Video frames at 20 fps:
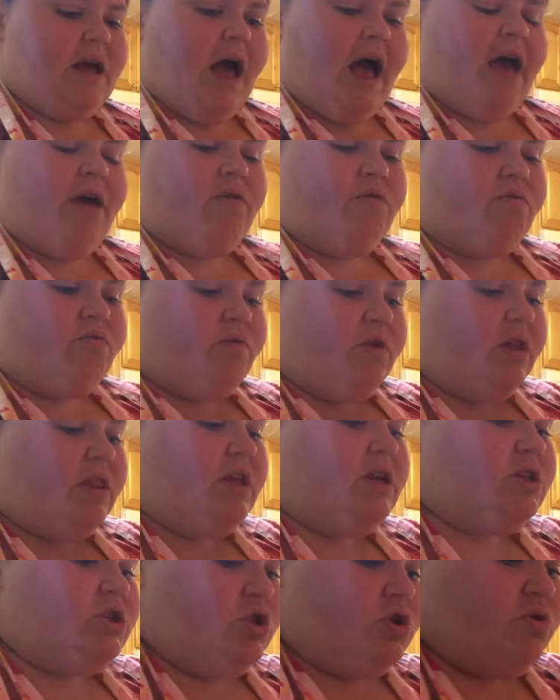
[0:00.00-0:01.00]
I
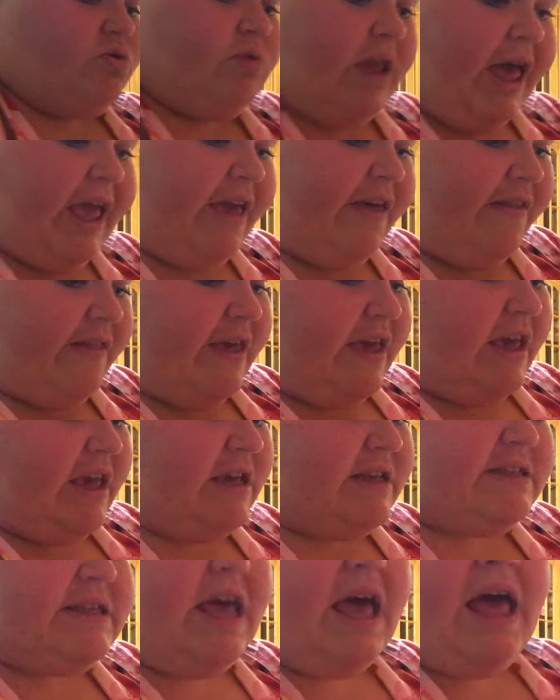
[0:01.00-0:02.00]
really do like these.